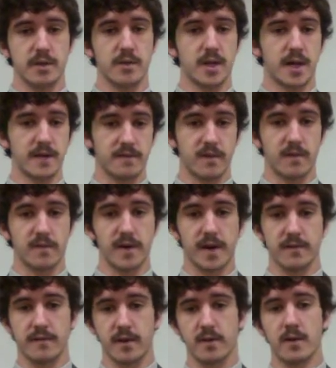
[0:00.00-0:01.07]
LIFO,
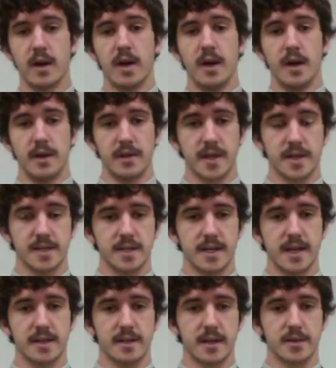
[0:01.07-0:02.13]
FIFO, things of
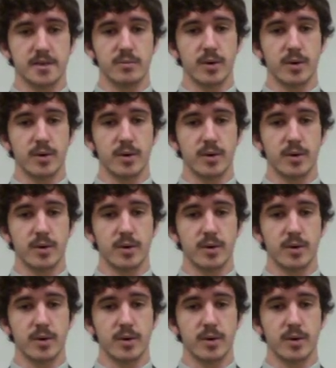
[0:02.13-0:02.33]
that nature.